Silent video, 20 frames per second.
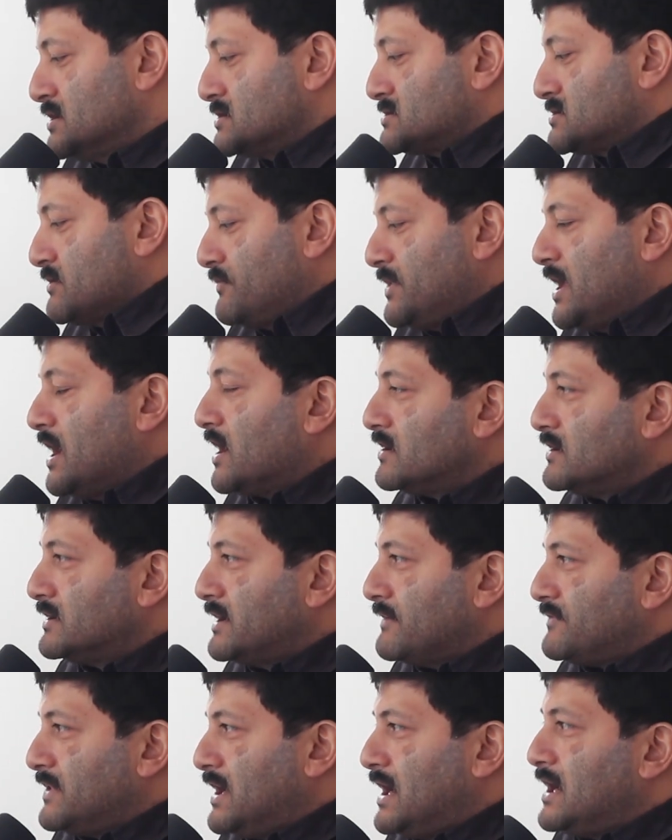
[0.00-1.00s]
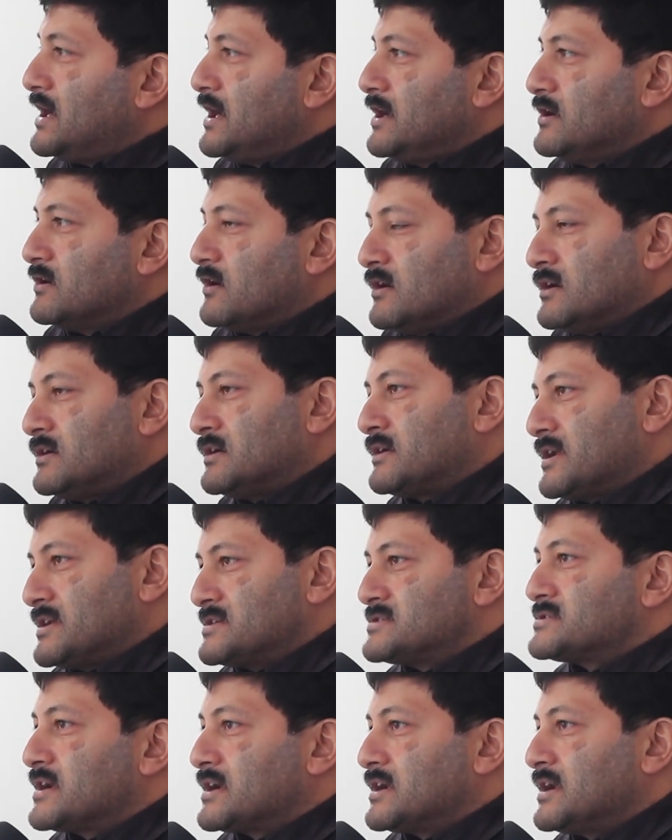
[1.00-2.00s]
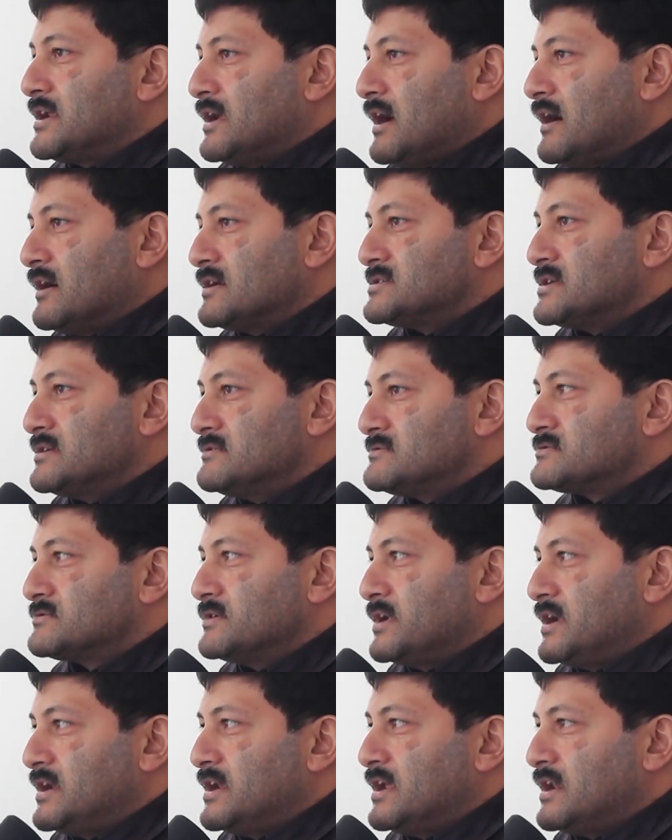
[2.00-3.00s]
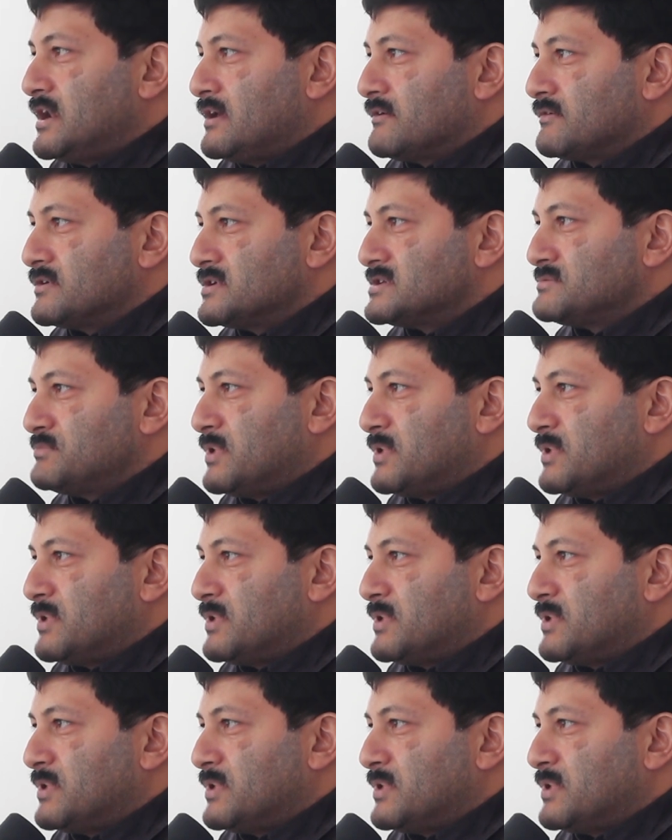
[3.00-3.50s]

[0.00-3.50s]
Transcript: So we are definitely not restricting ourselves to Indian languages,